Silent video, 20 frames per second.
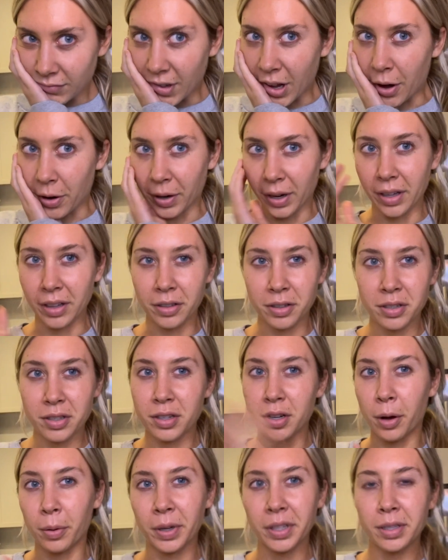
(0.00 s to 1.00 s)
Okay, there's
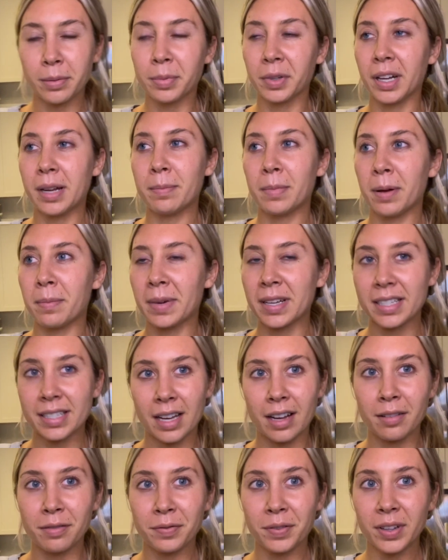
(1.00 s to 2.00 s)
no one to blame but
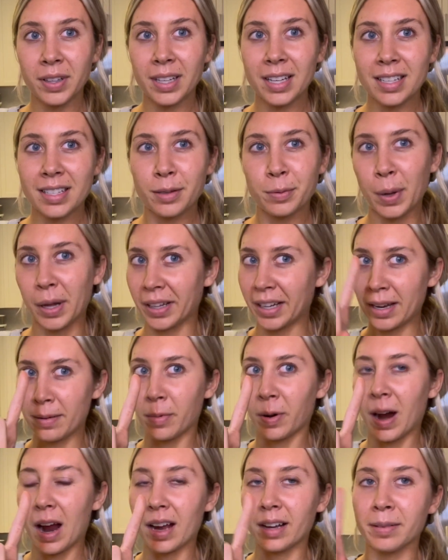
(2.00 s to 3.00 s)
myself for this. Well, and
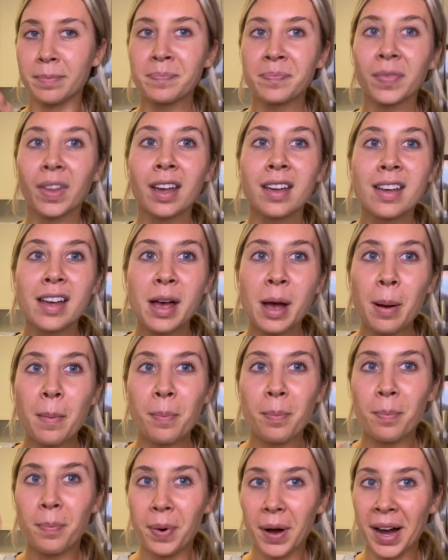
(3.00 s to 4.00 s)
Mariah.
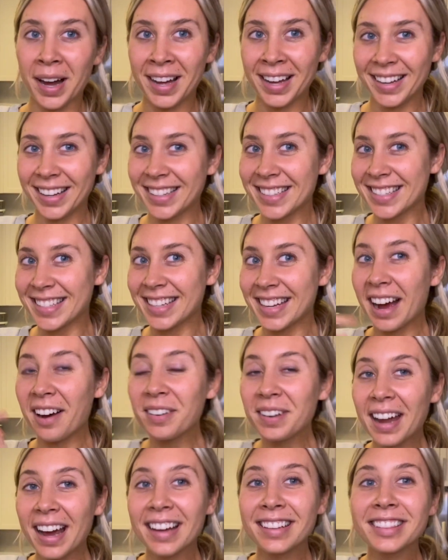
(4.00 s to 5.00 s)
But it's now
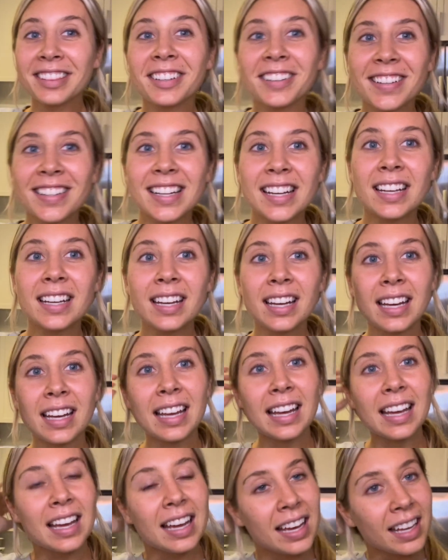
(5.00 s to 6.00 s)
9:30
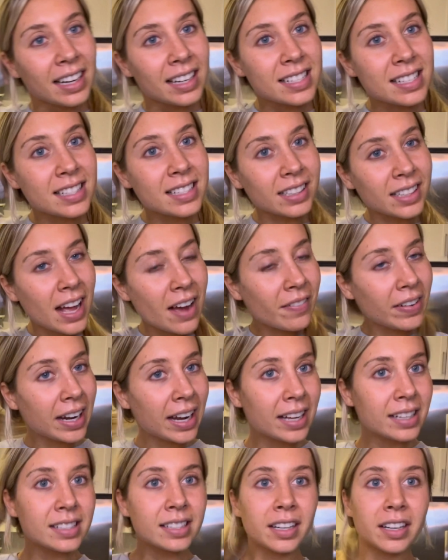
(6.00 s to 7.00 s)
and I still haven't
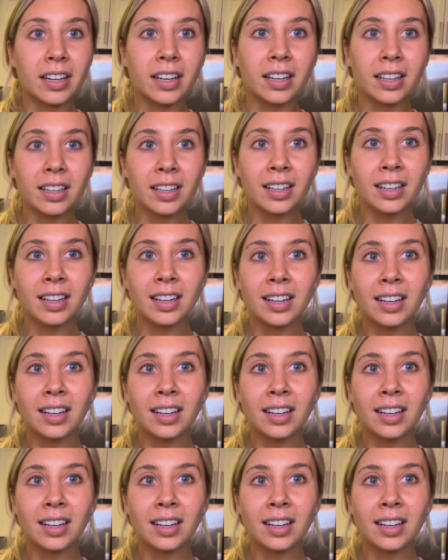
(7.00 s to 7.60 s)
had dinner.